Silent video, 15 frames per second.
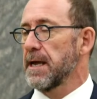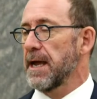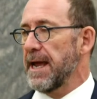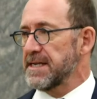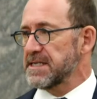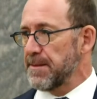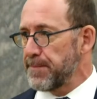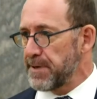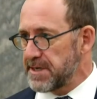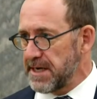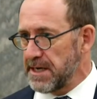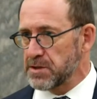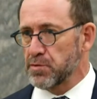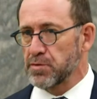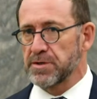has the
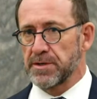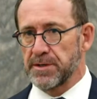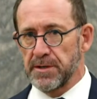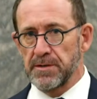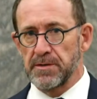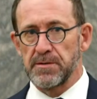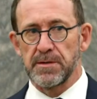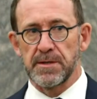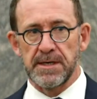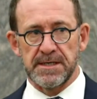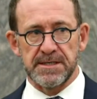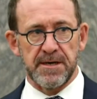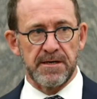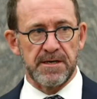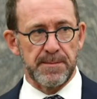potential to do
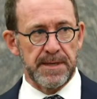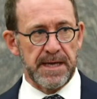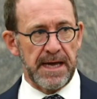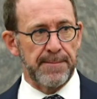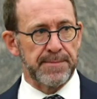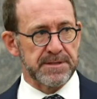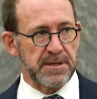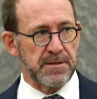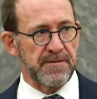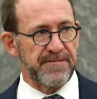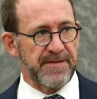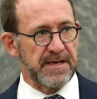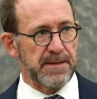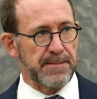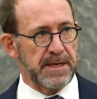is going to be absolutely
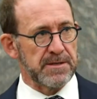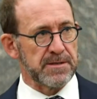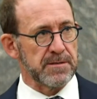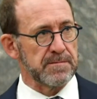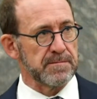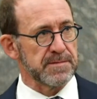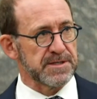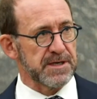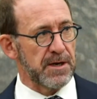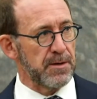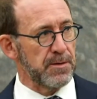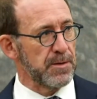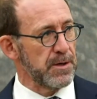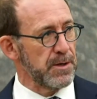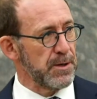fundamental.
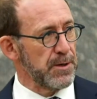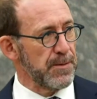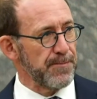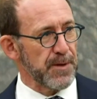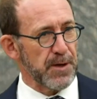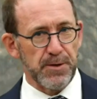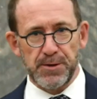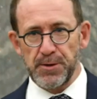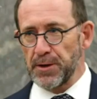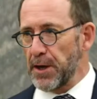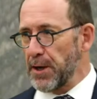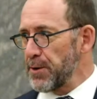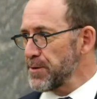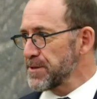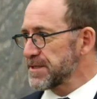So to
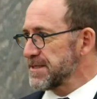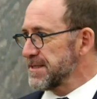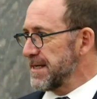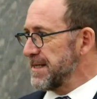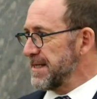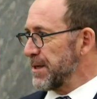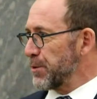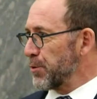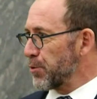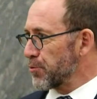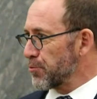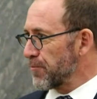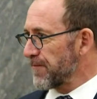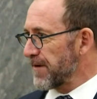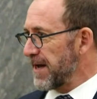those in the
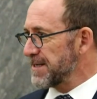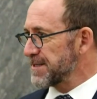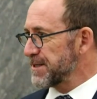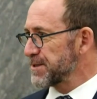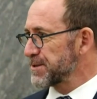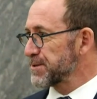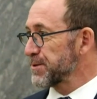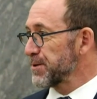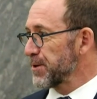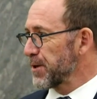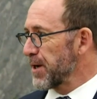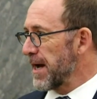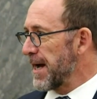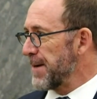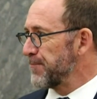inaugural phases,
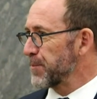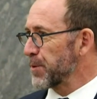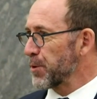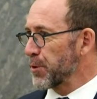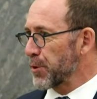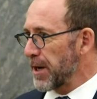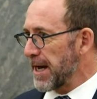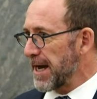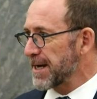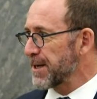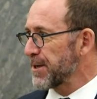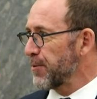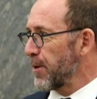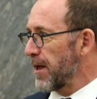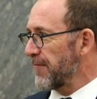good
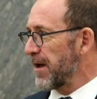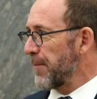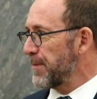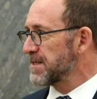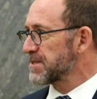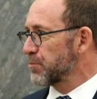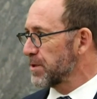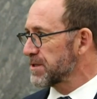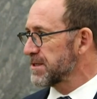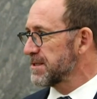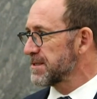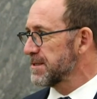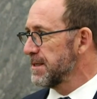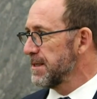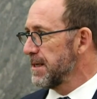luck, you have our best
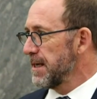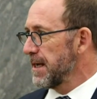wishes